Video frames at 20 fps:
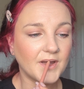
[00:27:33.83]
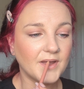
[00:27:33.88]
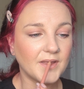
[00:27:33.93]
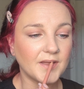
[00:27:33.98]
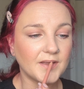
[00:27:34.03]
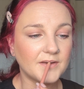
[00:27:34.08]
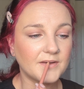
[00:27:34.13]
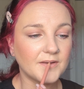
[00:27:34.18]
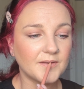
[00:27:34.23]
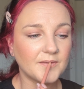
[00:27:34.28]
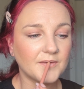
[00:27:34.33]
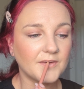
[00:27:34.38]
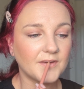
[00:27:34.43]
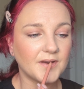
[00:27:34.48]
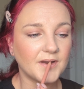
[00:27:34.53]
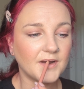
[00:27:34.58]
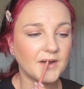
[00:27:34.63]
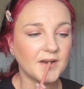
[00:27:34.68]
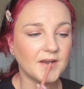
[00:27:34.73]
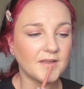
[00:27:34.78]
I like to
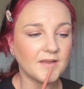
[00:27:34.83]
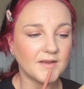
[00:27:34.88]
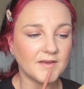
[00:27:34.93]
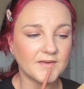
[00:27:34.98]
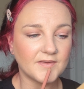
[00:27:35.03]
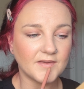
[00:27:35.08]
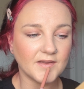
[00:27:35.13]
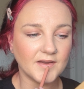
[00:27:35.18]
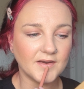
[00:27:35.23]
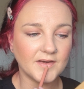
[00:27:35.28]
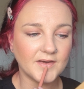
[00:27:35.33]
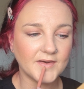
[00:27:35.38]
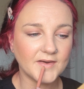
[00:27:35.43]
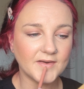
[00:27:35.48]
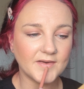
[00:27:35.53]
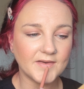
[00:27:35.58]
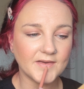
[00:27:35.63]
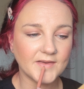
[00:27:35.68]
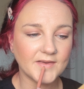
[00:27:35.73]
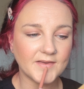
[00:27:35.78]
put it in the
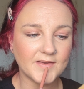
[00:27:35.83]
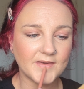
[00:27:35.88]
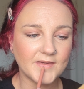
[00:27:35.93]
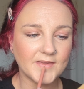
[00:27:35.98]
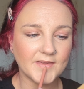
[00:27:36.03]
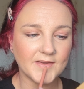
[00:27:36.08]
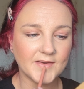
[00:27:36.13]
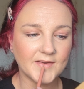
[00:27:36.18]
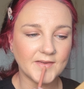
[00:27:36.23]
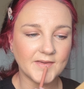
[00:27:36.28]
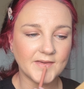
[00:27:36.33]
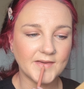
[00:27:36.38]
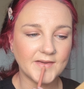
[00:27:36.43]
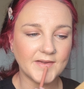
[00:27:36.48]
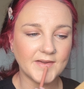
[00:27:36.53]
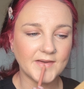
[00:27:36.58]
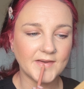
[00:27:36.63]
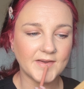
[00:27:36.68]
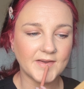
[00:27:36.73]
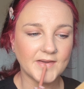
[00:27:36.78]
center just a little
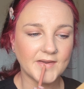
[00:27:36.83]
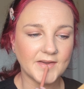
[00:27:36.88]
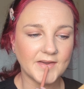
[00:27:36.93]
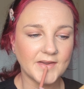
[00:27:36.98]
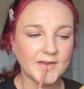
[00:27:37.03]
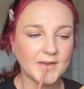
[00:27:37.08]
bit.